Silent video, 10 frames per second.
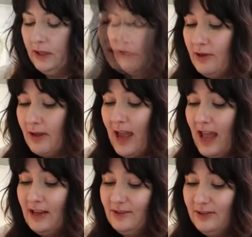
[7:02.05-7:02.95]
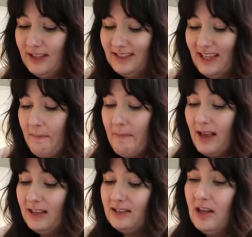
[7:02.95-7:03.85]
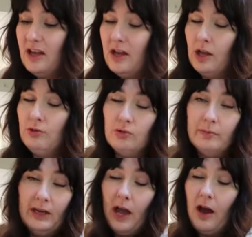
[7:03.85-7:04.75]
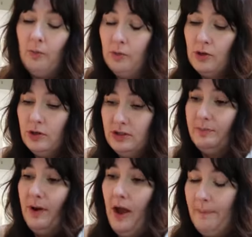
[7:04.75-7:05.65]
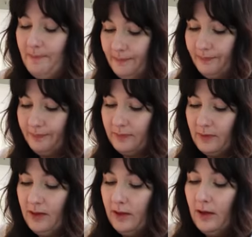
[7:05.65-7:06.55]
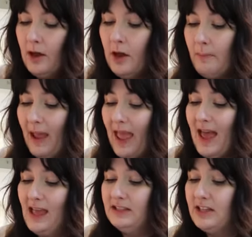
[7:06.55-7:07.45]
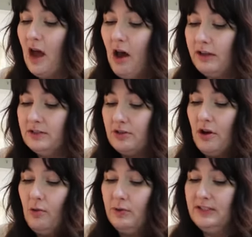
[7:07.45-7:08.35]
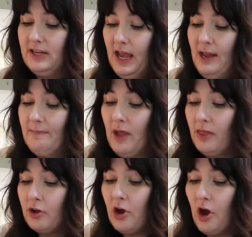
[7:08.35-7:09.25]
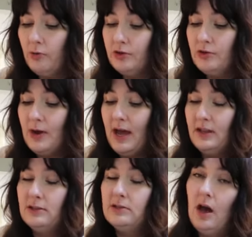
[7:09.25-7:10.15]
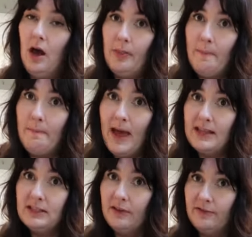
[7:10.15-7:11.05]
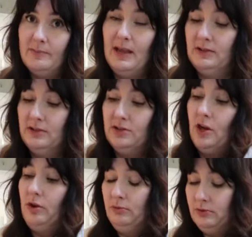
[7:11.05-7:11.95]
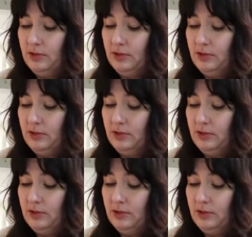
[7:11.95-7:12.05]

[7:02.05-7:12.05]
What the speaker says: Now you can do this in a mixer and normally I would, but my hands are ice cold today. And the colder your hands are, the better for making scones.